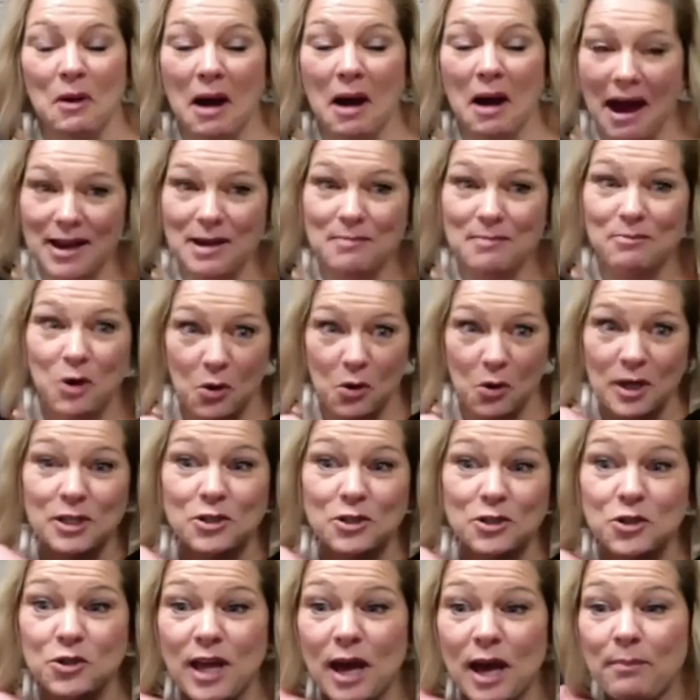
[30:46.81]
I am going to
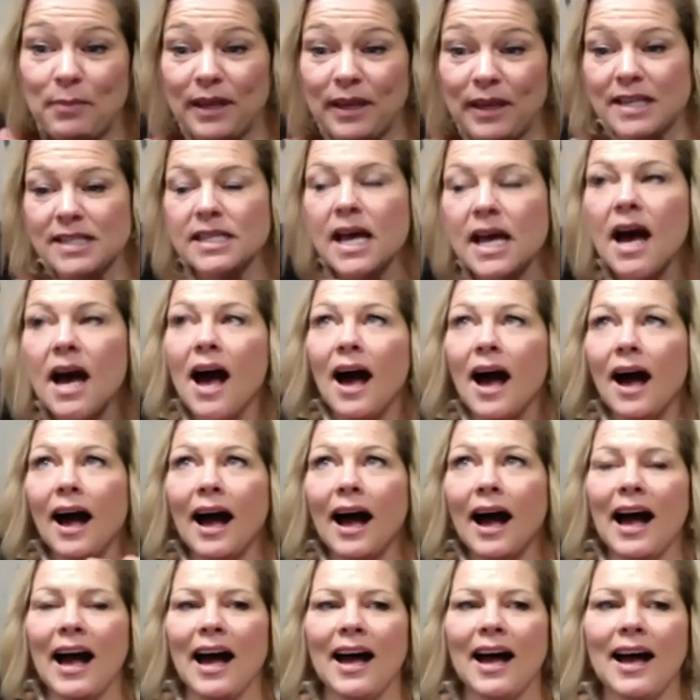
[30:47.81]
do that because
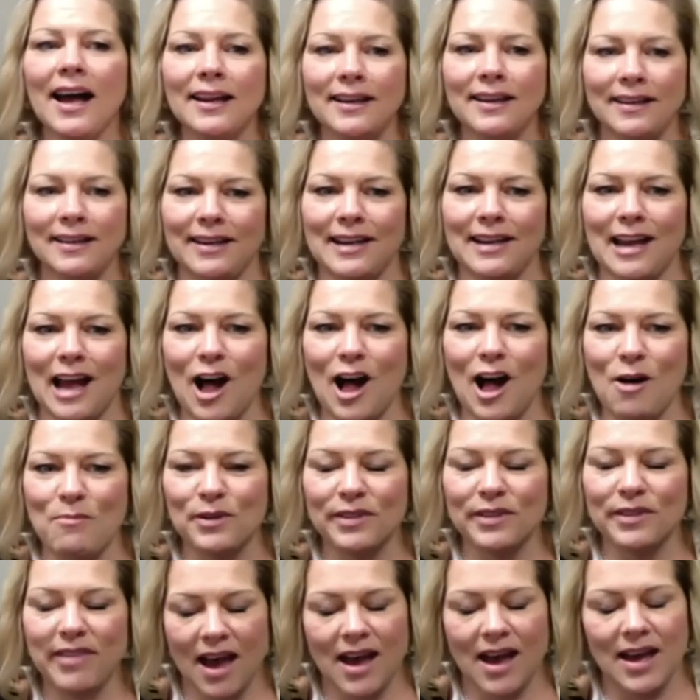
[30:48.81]
I need help
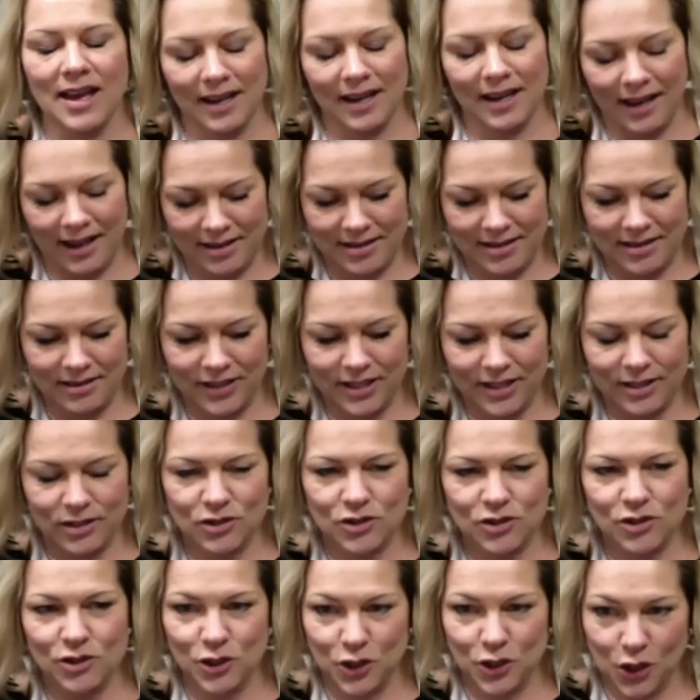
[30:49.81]
with that end of it
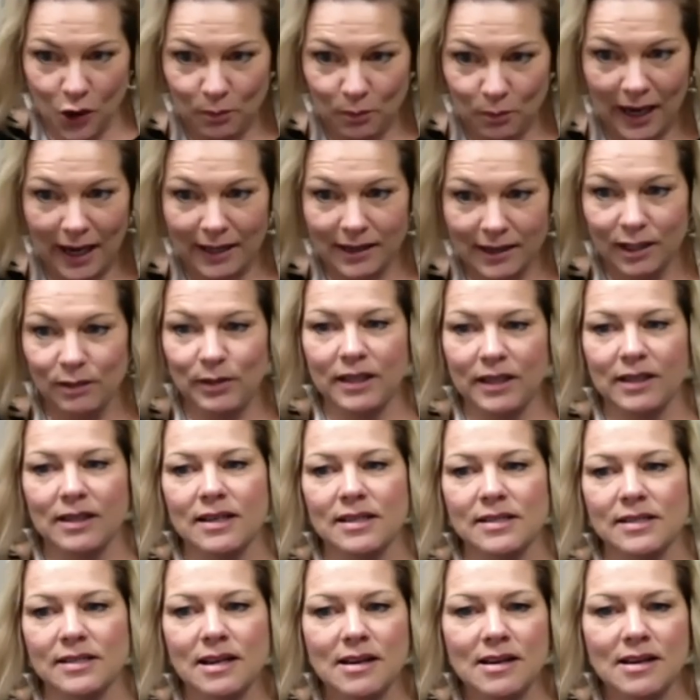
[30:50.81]
so badly.
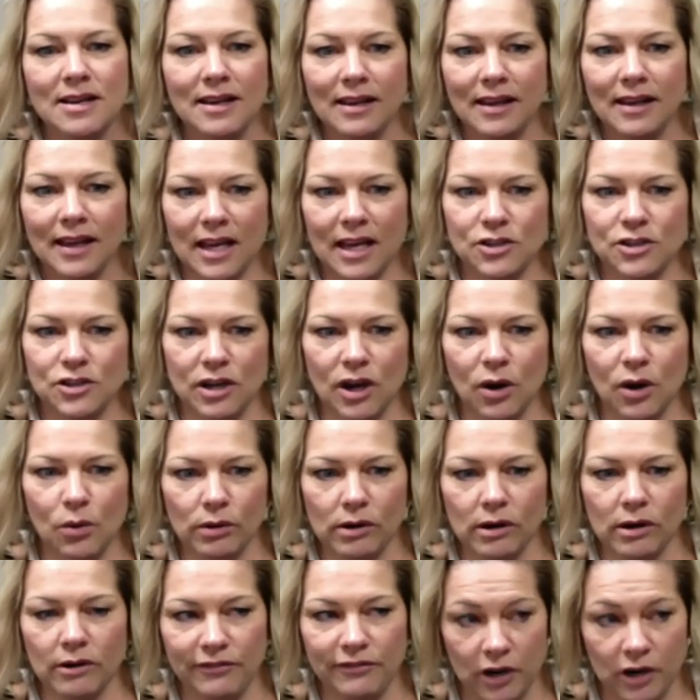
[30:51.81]
Because, as you know,
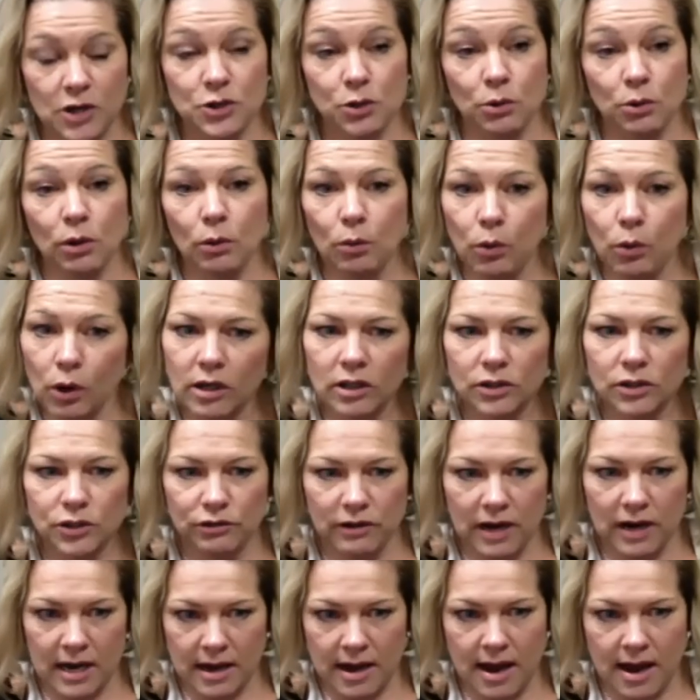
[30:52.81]
we're a virtual world
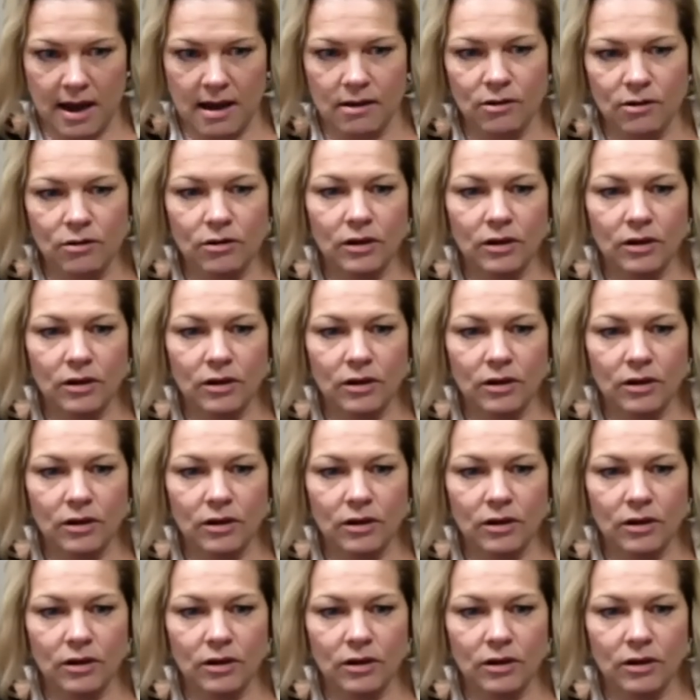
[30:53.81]
right now.